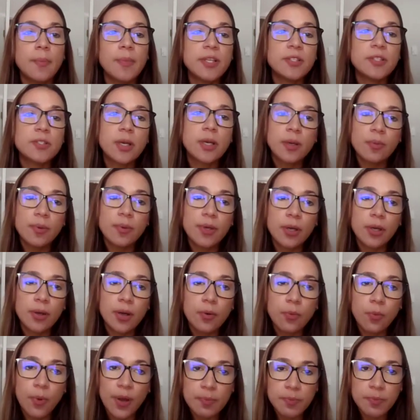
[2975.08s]
it's going to be
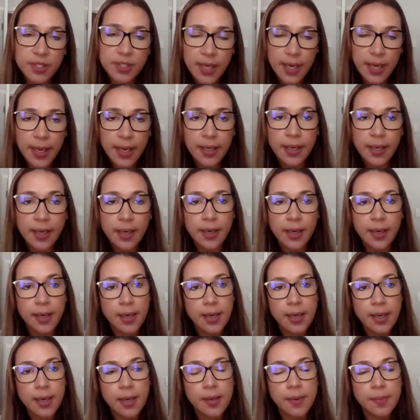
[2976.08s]
on our website.
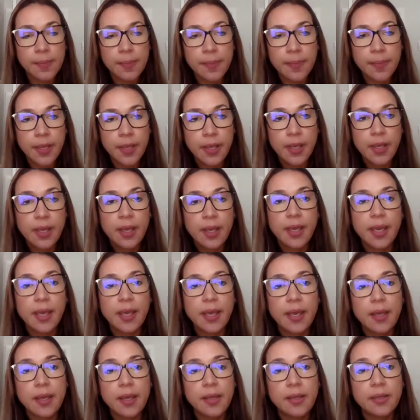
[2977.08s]

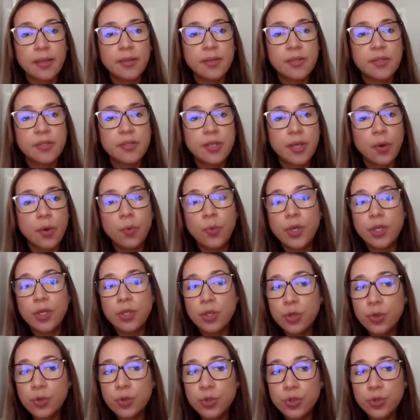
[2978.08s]
And we
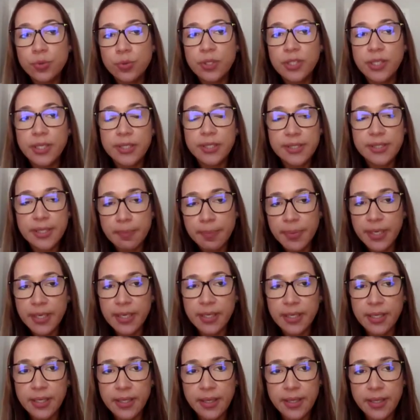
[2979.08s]
usually,
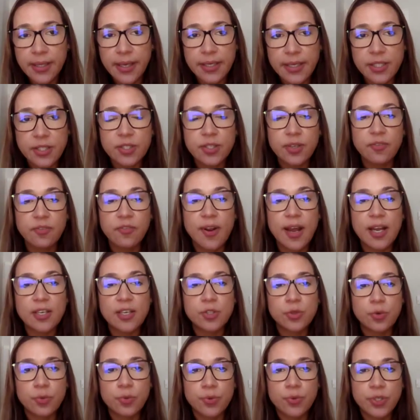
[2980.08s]
typically, the Agency of
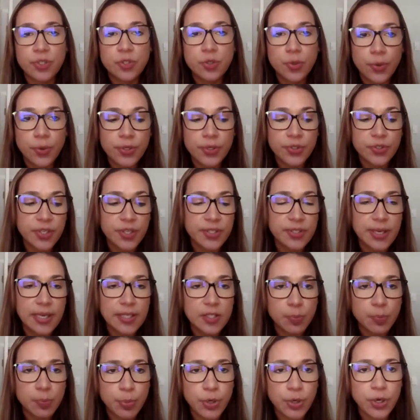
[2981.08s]
Natural Resources,
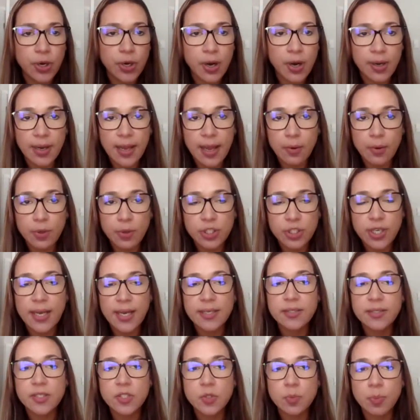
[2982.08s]
as per our language
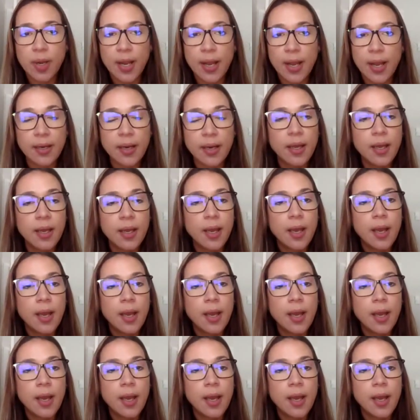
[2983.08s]
access plan,